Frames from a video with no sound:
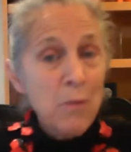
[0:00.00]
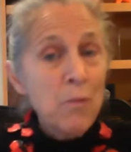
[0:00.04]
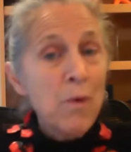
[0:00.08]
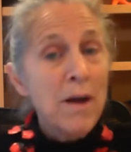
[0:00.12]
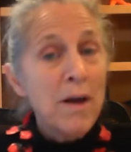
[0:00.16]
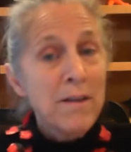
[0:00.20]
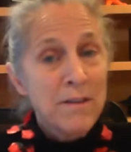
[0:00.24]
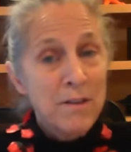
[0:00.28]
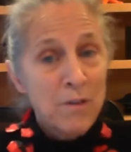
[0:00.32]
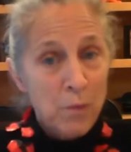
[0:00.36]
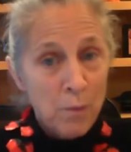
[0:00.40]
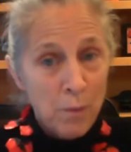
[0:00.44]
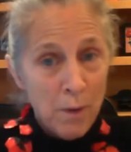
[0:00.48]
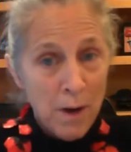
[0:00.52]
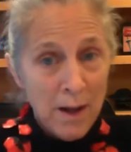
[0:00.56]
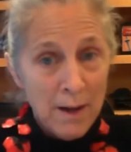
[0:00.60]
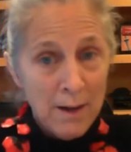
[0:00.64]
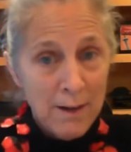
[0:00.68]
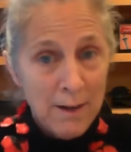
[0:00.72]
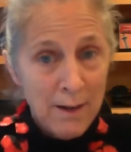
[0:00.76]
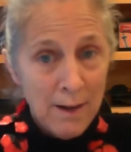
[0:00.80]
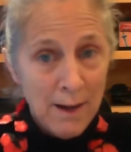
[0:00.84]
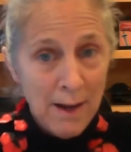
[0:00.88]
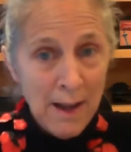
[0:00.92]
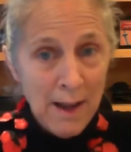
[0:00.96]
it wasn't
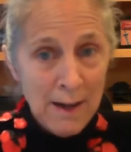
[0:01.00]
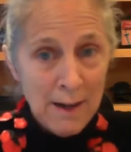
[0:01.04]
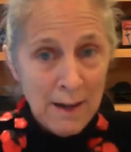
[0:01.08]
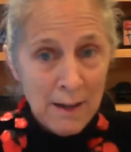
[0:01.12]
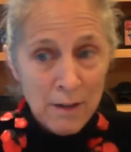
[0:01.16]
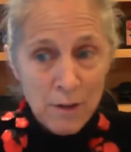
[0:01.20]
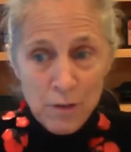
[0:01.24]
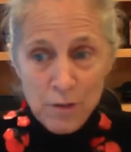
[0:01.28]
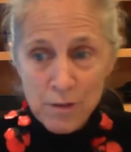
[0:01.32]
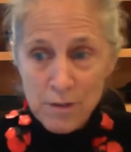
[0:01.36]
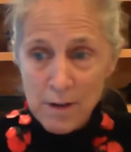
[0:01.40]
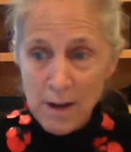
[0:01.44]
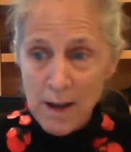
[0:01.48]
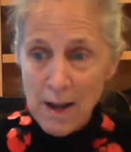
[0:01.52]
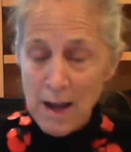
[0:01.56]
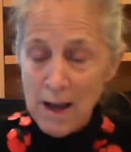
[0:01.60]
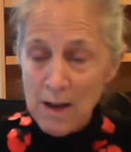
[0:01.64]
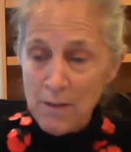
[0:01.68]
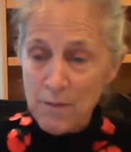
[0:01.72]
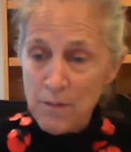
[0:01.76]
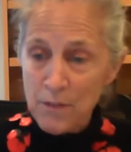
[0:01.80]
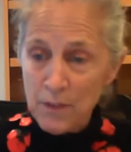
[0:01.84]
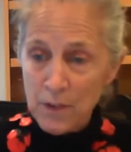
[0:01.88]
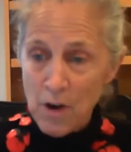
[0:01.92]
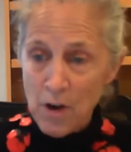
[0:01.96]
red. And it used to
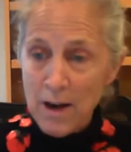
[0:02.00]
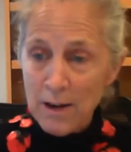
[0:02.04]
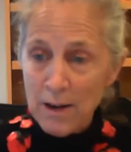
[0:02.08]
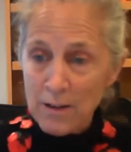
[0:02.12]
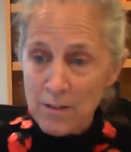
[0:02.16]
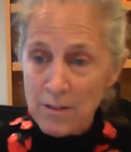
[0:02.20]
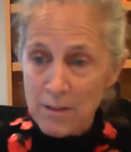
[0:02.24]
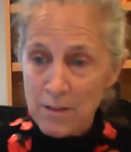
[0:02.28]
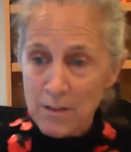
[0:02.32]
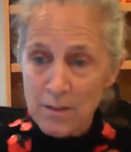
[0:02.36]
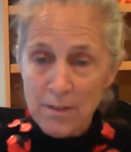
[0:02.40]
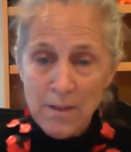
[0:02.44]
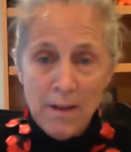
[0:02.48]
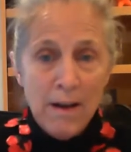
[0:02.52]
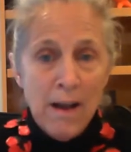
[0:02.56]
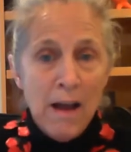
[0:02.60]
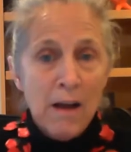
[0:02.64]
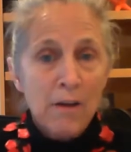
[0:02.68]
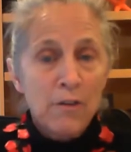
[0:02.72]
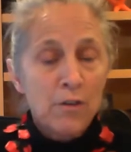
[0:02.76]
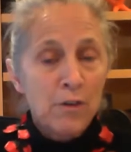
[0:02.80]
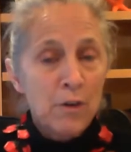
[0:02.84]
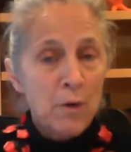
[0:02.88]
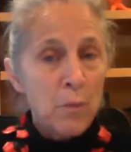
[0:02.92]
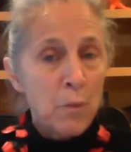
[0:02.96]
have caucuses that
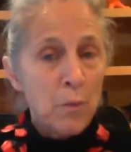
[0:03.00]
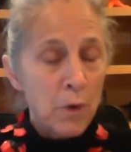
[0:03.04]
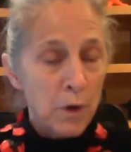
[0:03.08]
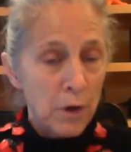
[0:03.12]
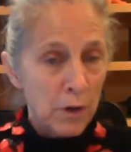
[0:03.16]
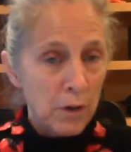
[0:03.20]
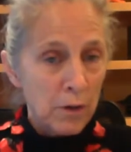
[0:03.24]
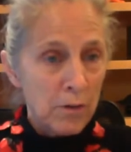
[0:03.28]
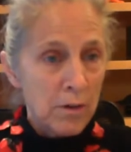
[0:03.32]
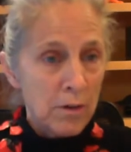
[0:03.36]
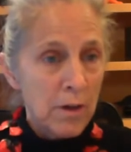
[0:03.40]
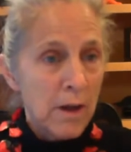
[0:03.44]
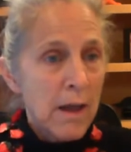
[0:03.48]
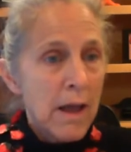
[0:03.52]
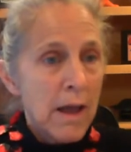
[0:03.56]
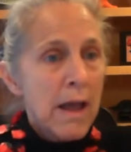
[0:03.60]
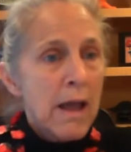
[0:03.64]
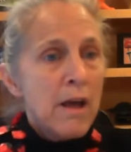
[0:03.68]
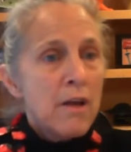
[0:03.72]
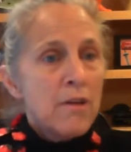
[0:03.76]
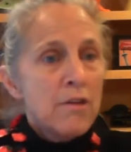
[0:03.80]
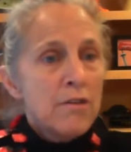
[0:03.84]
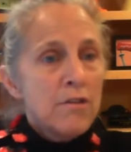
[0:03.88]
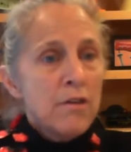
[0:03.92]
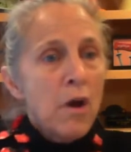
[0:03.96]
actually worked.
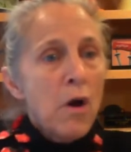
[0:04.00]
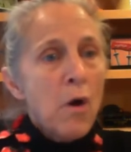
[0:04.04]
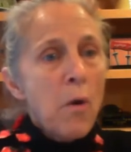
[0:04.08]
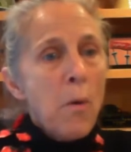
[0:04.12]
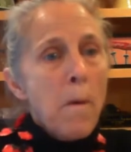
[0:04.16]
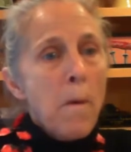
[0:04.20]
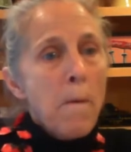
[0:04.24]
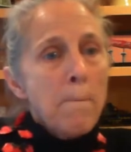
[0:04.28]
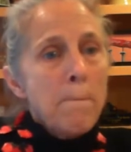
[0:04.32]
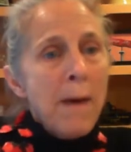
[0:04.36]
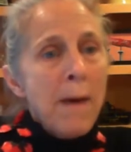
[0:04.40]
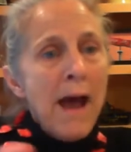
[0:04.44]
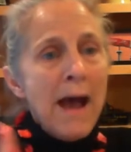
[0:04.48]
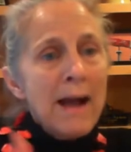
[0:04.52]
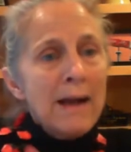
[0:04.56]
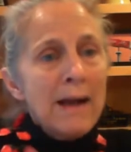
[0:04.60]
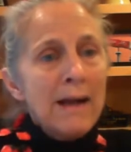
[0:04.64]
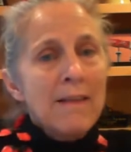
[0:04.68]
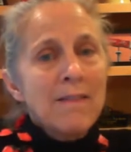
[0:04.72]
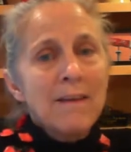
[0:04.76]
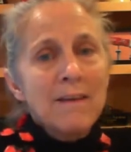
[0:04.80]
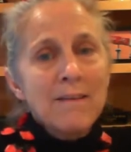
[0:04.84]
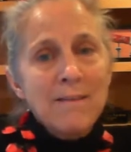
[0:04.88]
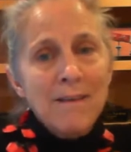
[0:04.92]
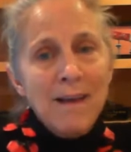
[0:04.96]
So back
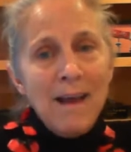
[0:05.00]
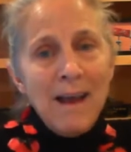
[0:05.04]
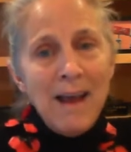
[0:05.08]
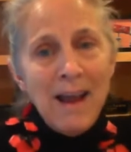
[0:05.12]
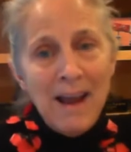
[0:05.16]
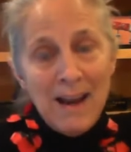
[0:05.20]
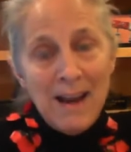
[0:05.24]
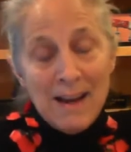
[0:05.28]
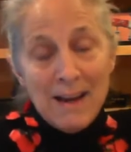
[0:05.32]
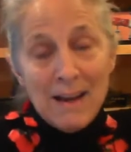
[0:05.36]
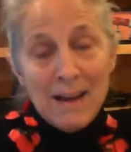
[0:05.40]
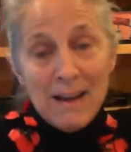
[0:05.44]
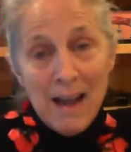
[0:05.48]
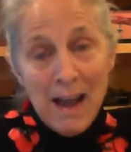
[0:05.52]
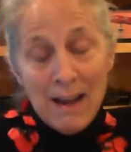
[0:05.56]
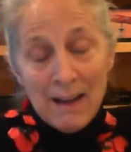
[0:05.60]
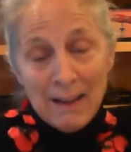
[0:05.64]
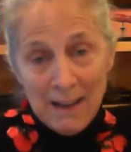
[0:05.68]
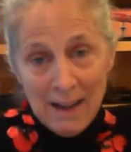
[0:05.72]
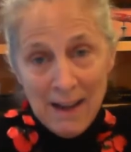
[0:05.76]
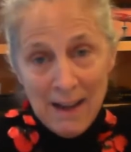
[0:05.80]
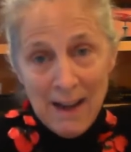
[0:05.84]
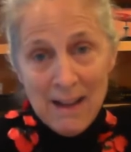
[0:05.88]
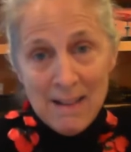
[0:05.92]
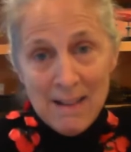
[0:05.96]
in the day,
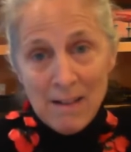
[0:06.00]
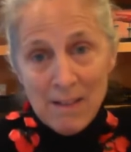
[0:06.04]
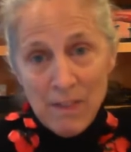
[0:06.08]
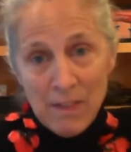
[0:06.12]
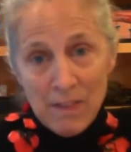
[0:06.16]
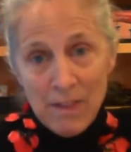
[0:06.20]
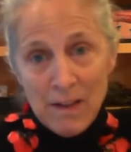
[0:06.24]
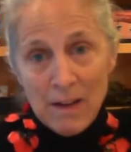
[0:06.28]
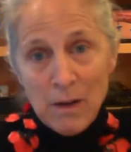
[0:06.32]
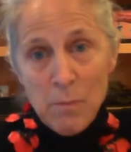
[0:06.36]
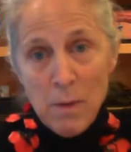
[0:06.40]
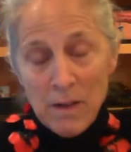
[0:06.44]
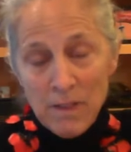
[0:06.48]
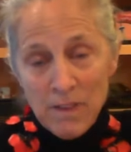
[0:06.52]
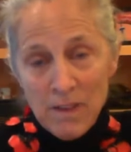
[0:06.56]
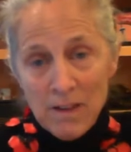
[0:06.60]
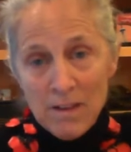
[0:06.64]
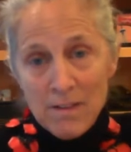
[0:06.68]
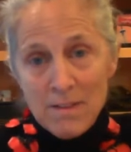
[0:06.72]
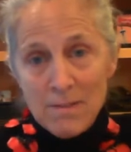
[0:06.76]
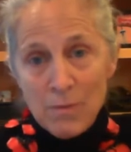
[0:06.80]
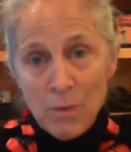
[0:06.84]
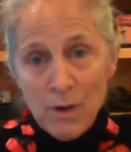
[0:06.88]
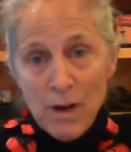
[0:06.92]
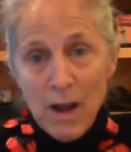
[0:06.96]
again, think about
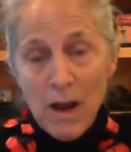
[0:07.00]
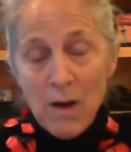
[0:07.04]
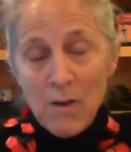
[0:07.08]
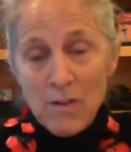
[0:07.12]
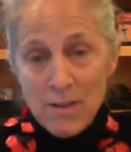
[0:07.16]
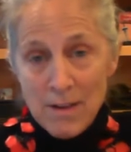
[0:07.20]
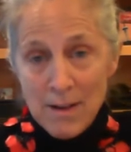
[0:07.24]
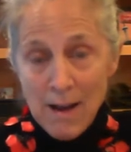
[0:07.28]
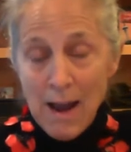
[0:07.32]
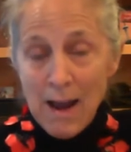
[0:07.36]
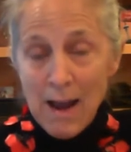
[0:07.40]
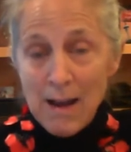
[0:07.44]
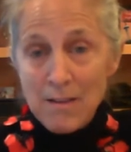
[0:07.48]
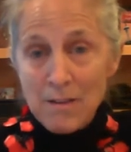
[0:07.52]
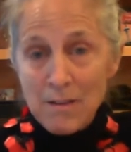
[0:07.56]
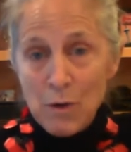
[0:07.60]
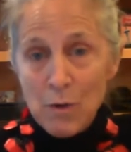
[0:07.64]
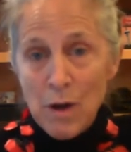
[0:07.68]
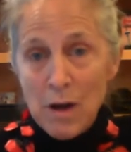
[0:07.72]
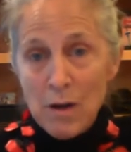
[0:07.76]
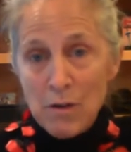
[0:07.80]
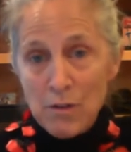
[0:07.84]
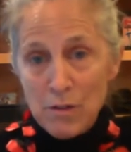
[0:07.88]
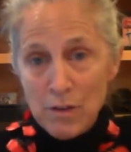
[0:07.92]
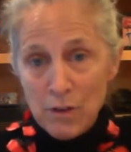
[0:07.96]
this, when I was in high
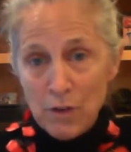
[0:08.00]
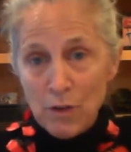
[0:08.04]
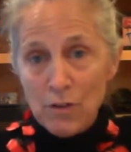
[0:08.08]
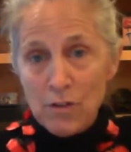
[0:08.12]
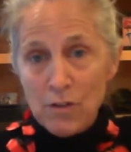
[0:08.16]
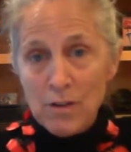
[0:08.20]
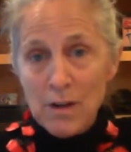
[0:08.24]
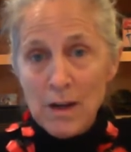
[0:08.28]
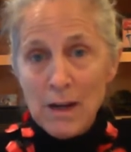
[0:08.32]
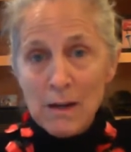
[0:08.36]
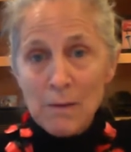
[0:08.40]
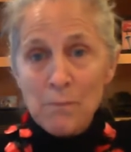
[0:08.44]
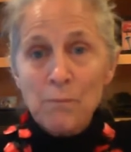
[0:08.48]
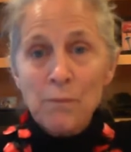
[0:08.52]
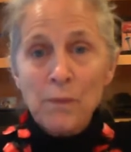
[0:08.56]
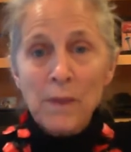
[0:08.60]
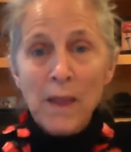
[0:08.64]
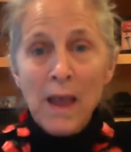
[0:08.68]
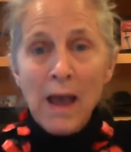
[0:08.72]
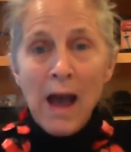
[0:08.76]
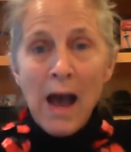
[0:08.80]
school, I was 13.